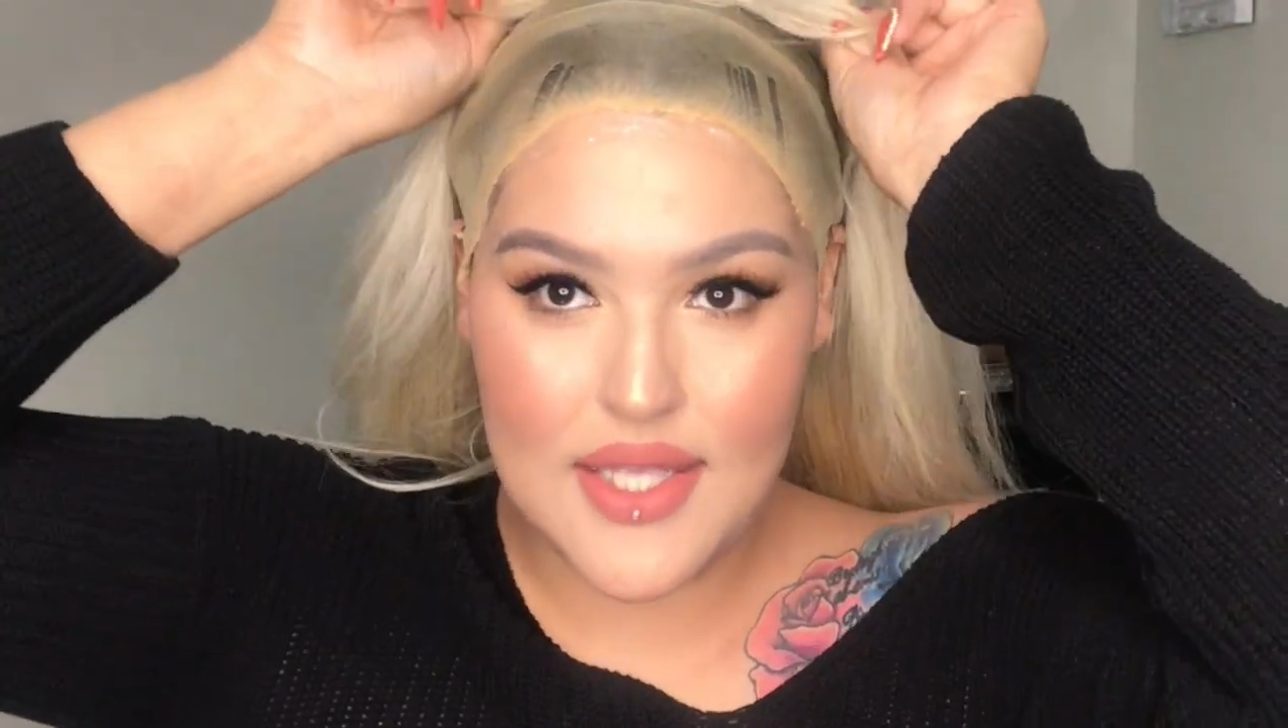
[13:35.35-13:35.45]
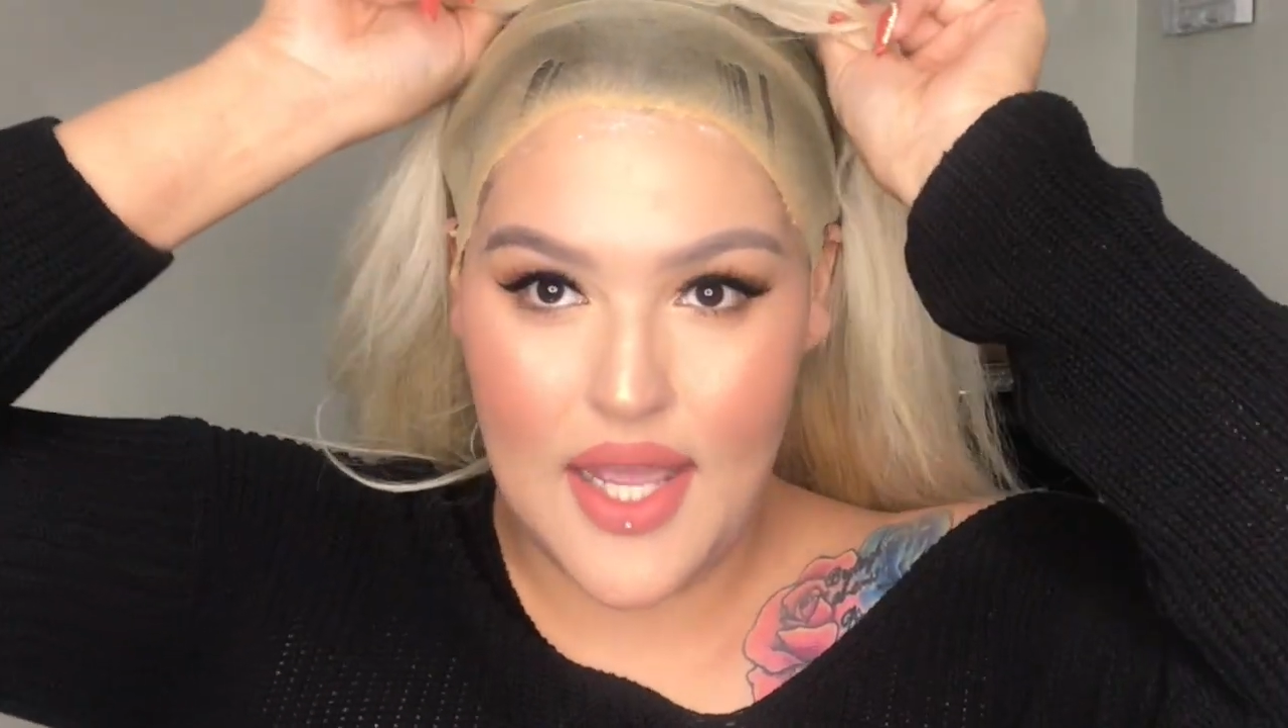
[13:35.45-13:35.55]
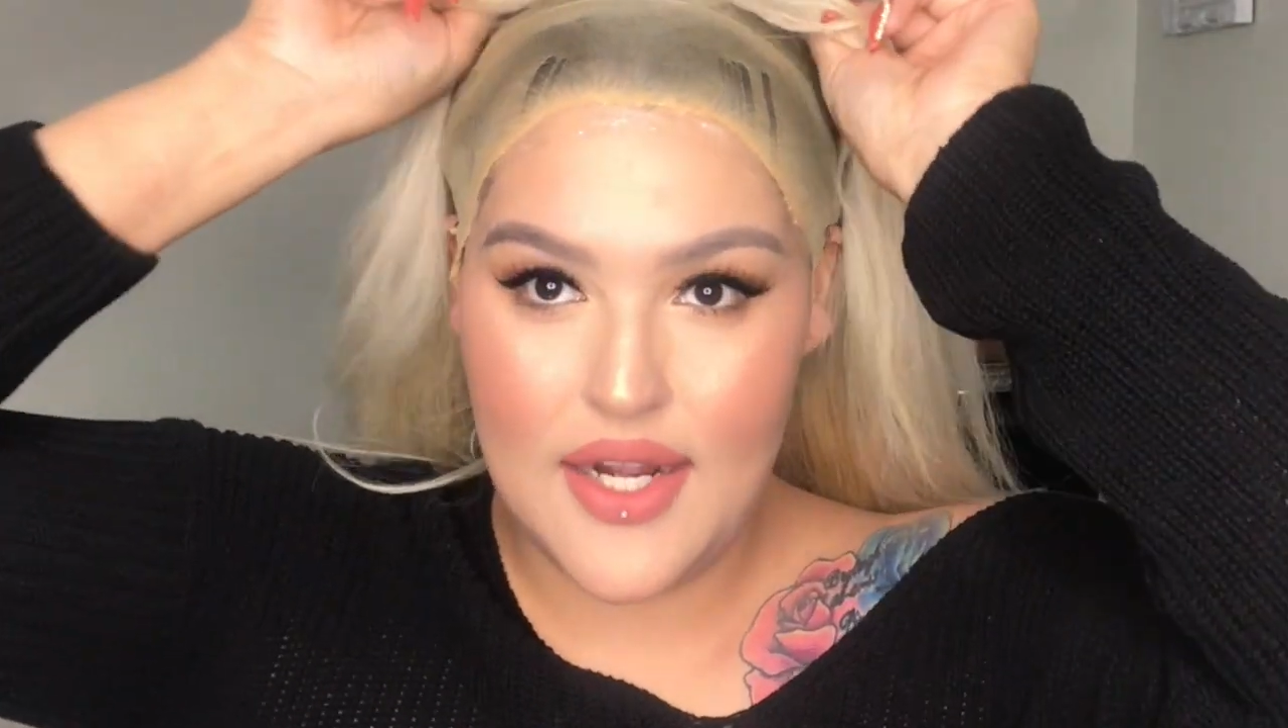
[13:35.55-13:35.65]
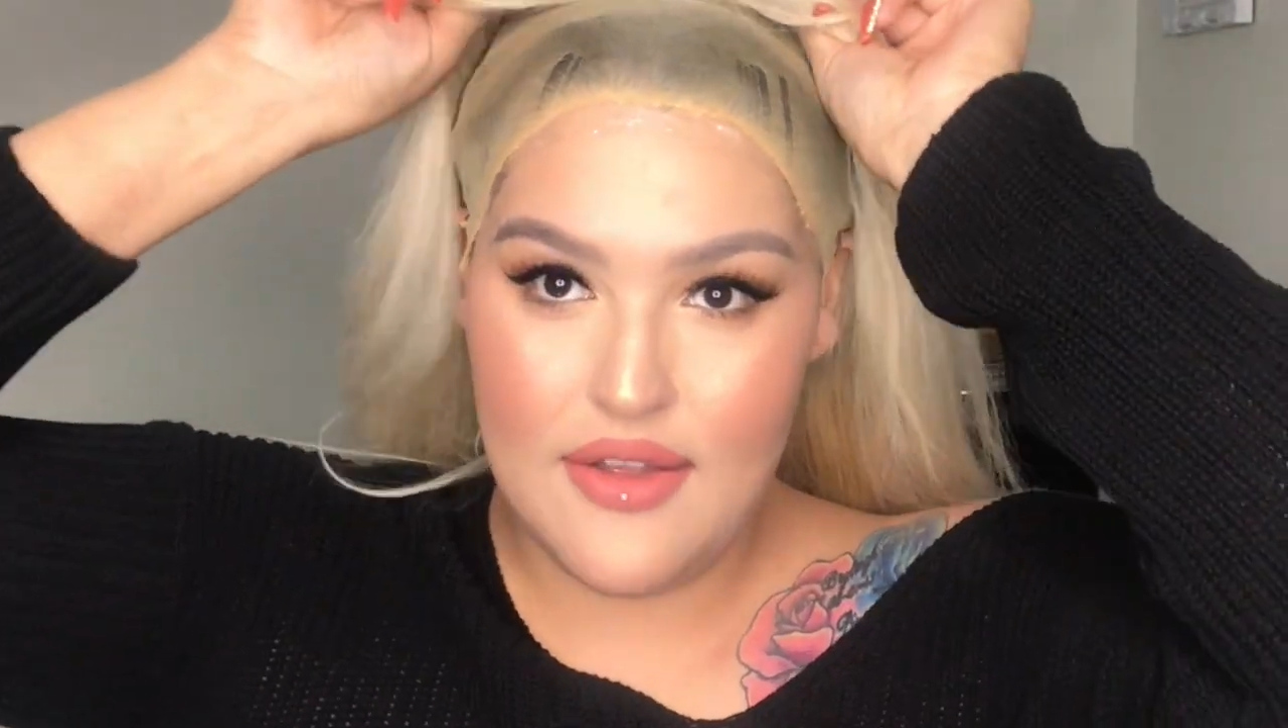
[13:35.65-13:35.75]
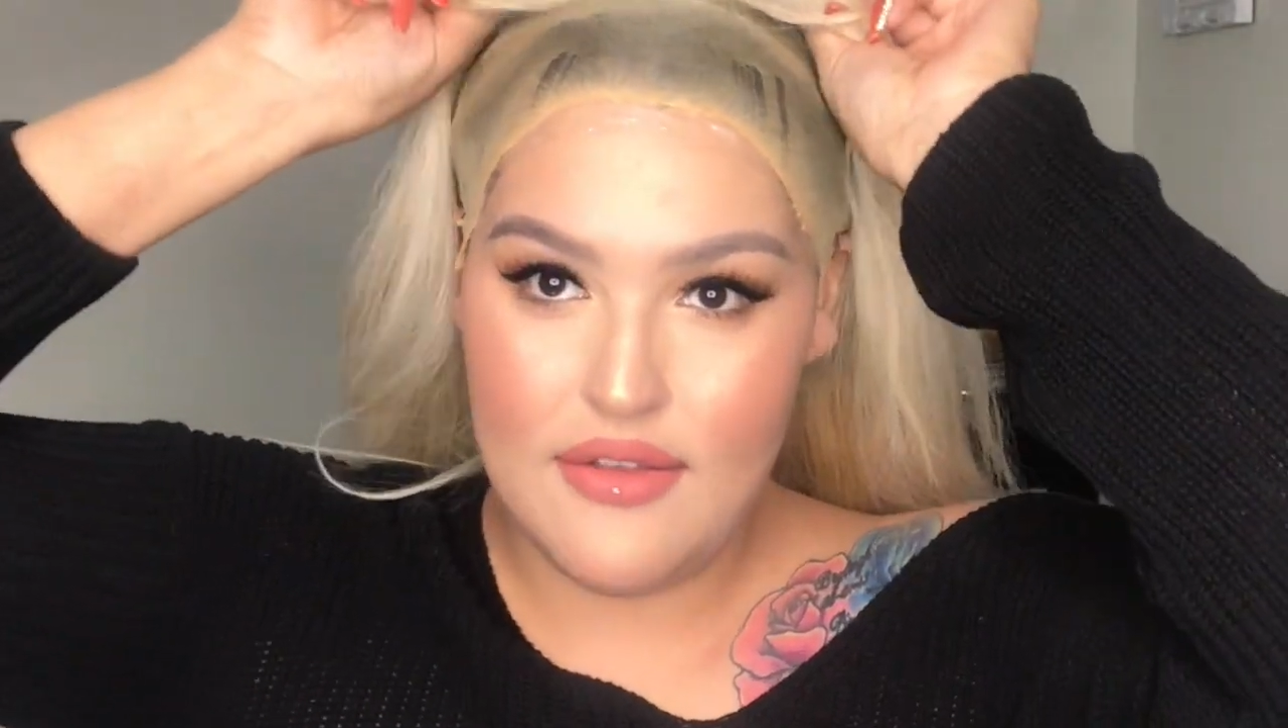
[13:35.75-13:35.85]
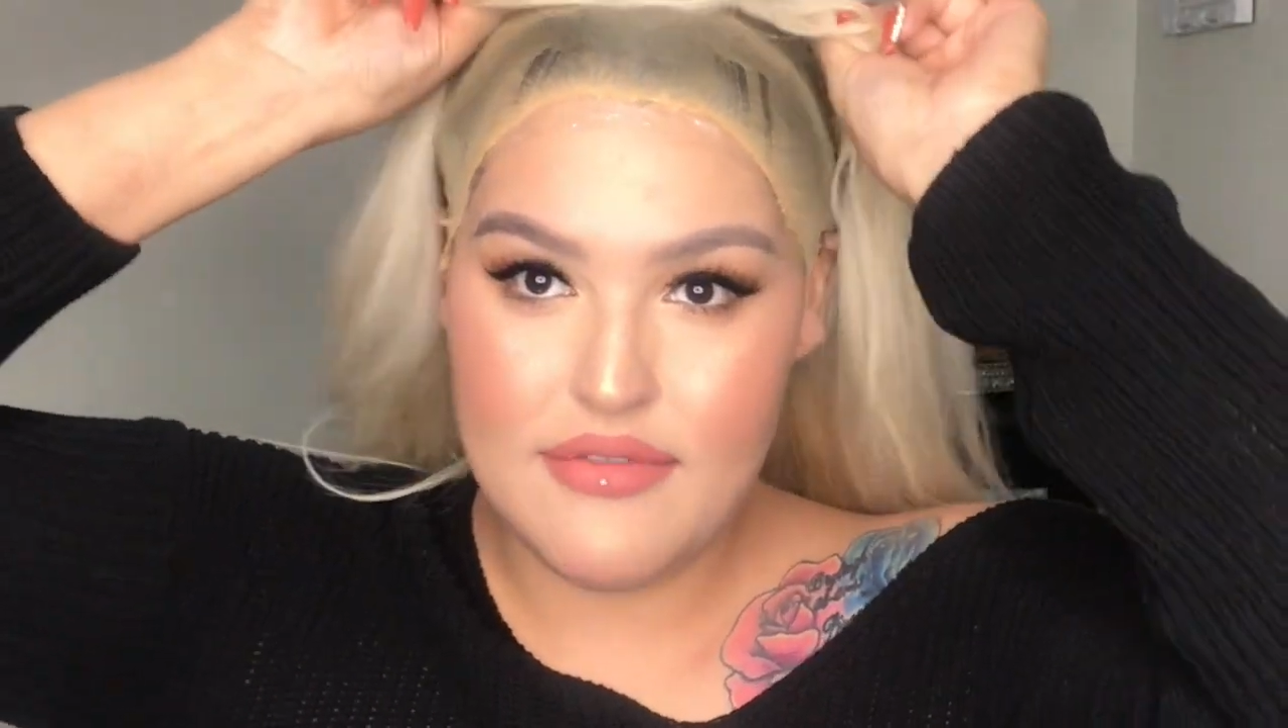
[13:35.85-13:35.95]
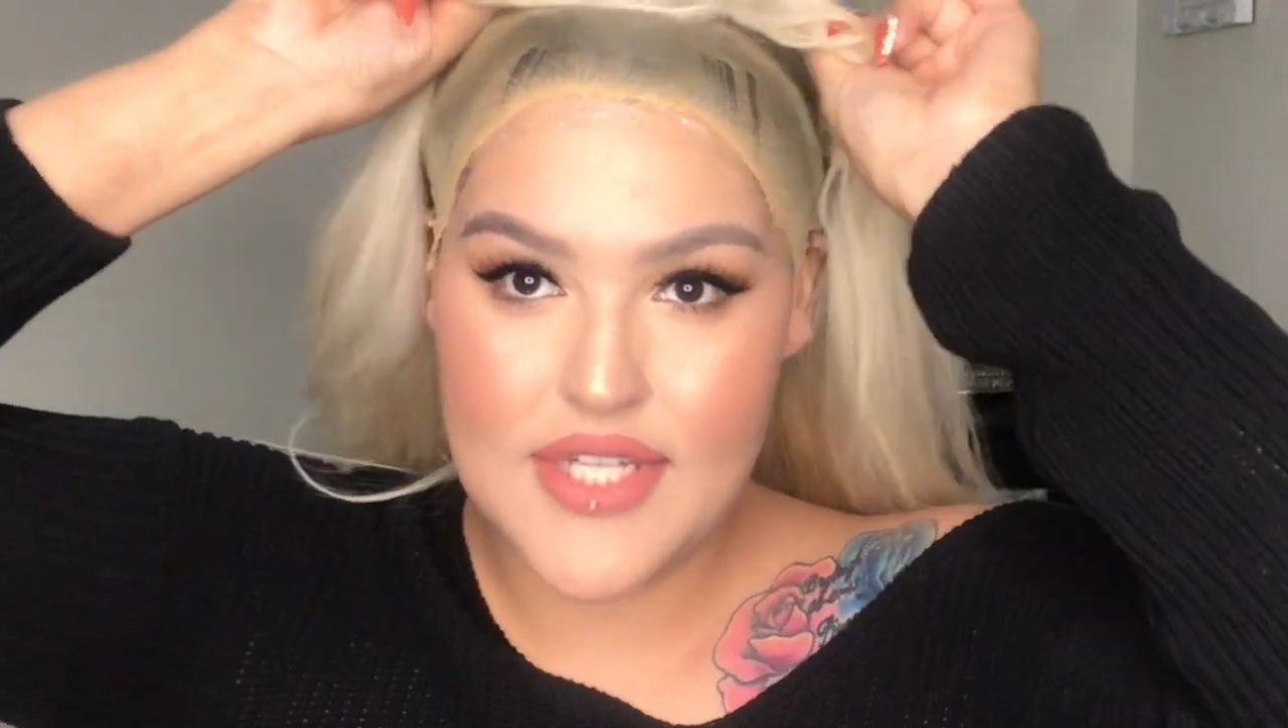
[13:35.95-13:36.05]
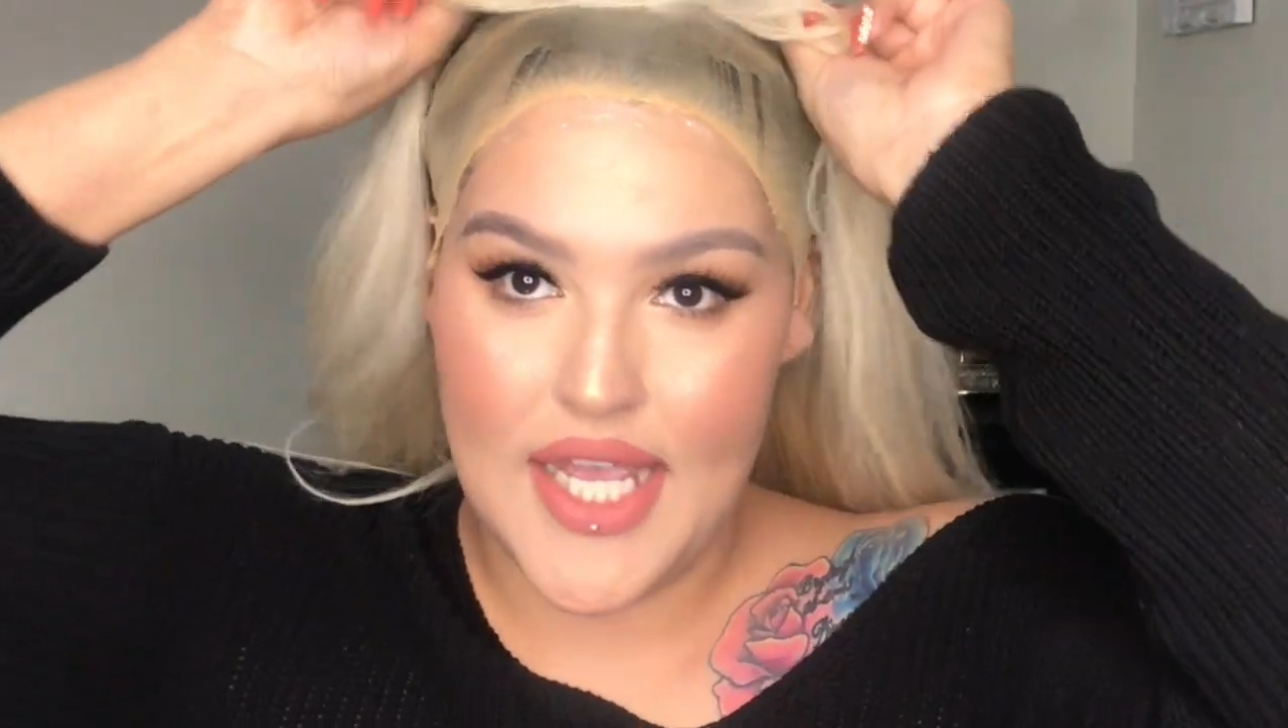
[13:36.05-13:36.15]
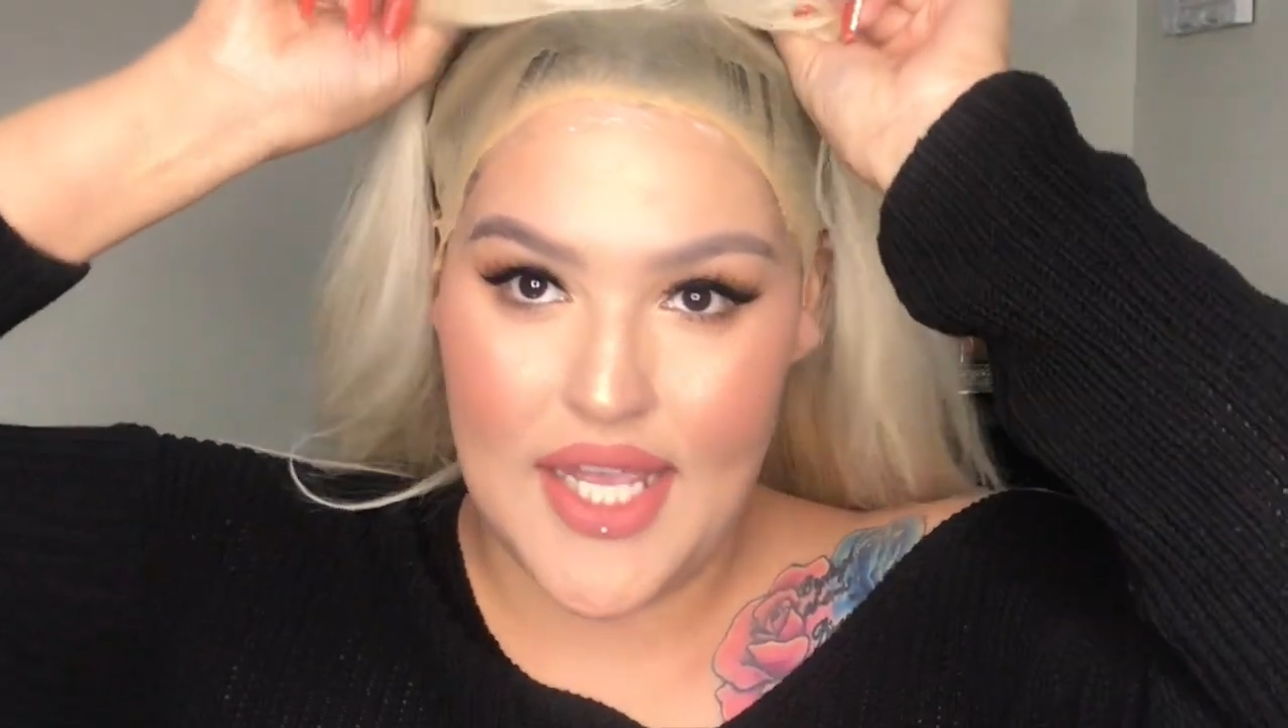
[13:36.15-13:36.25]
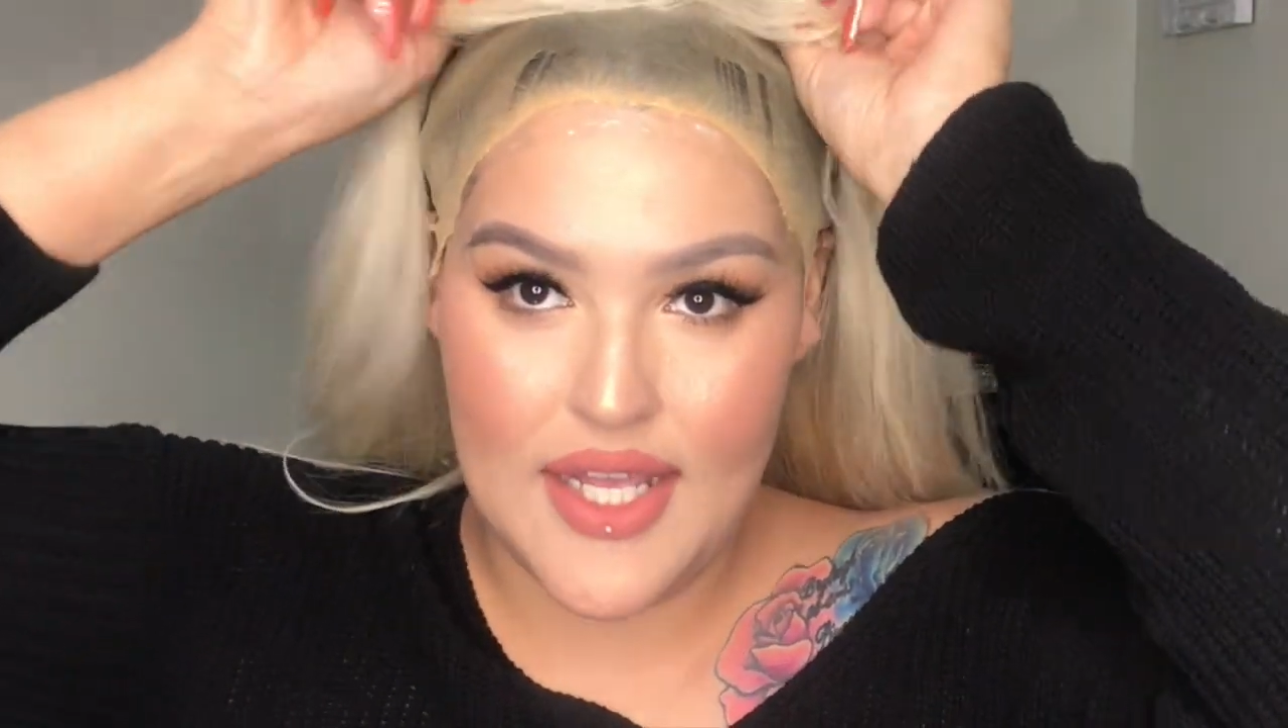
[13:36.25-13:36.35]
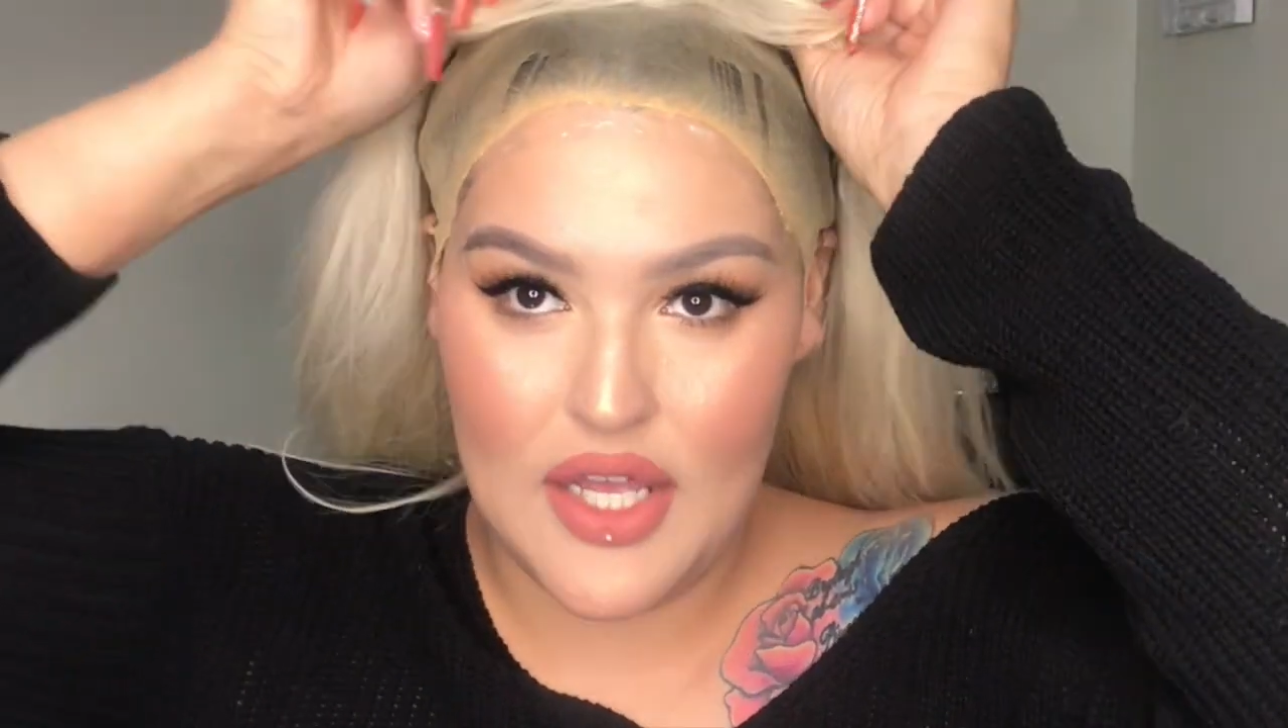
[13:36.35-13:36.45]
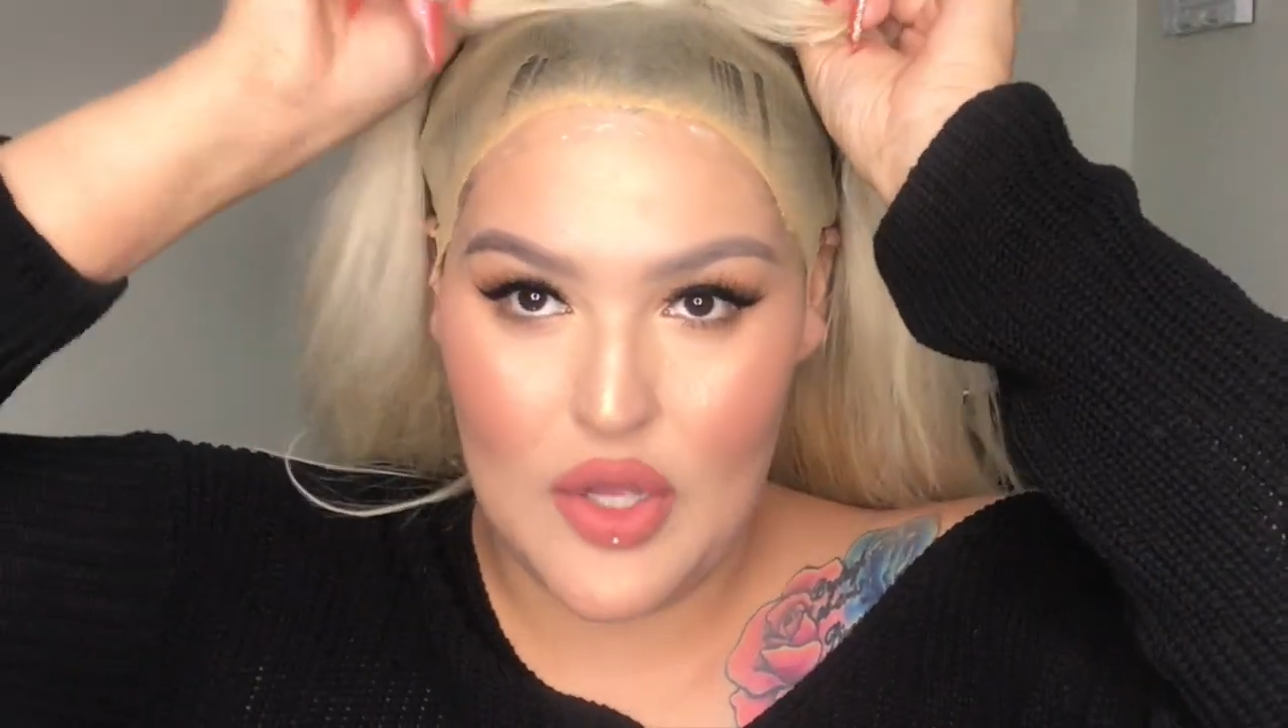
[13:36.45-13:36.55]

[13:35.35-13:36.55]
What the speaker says: kind of take